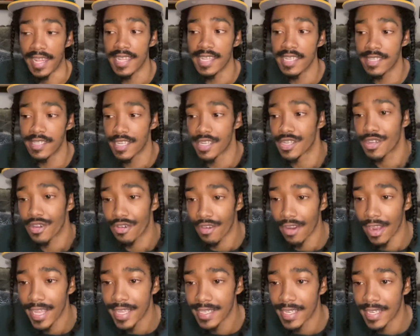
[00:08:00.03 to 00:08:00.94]
it's just
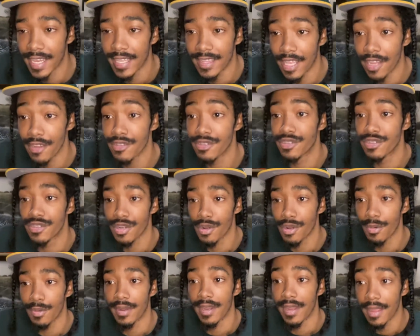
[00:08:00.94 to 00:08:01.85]
crazy that they're
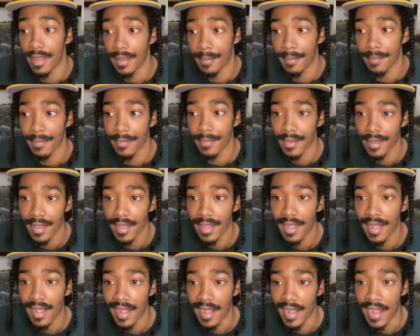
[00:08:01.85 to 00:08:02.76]
suing him.
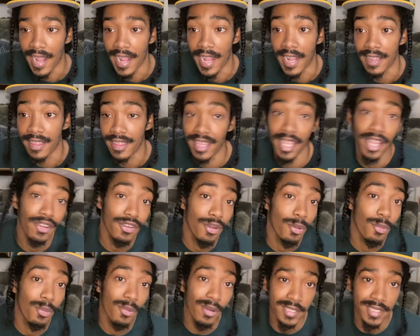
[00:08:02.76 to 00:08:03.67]
And they're the
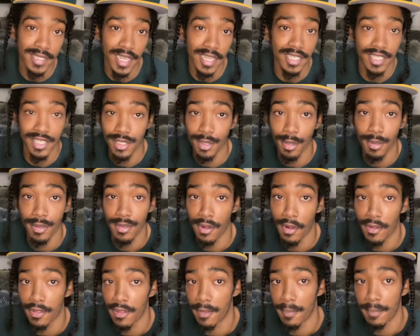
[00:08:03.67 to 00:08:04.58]
ones that's doing
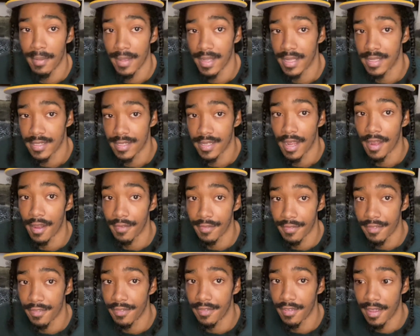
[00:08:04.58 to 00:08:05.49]
all the big stuff.
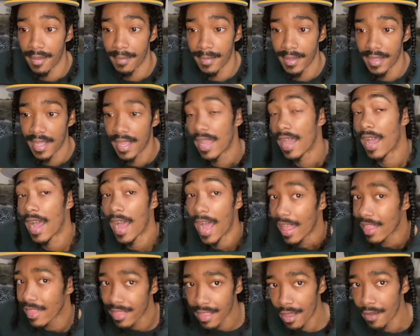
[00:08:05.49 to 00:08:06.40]
You feel me?
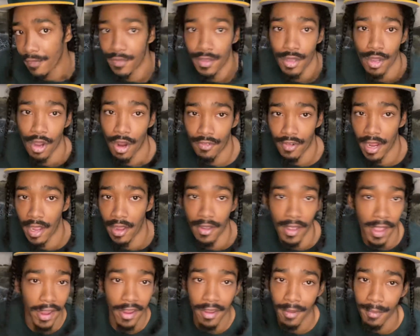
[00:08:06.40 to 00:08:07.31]
I love URL.
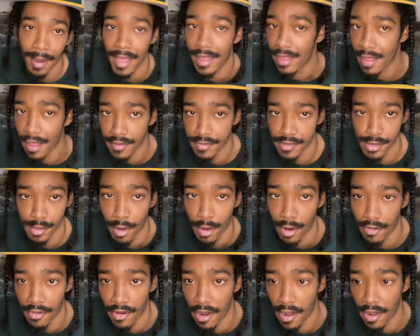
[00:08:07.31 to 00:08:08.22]
Everybody loves
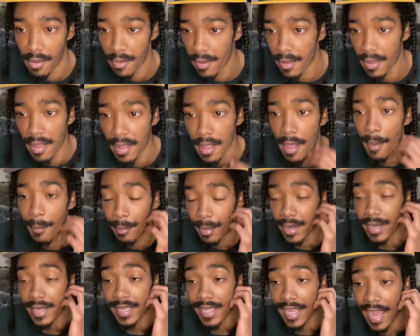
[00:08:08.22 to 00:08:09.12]
URL.
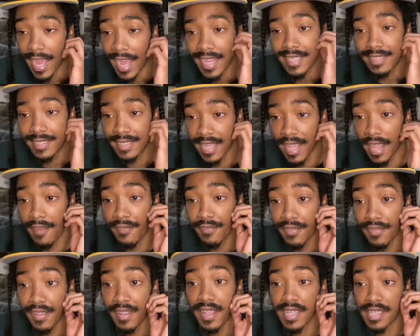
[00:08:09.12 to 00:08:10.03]
But y'all
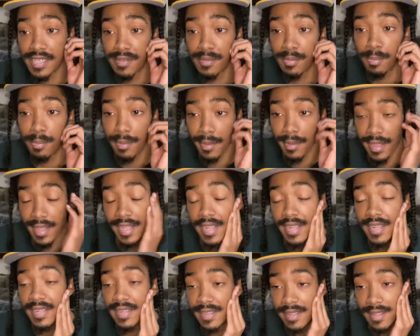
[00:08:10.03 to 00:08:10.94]
definitely is
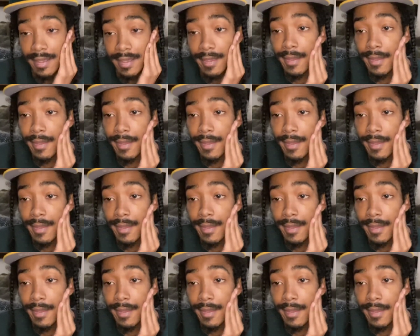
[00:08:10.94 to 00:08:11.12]
being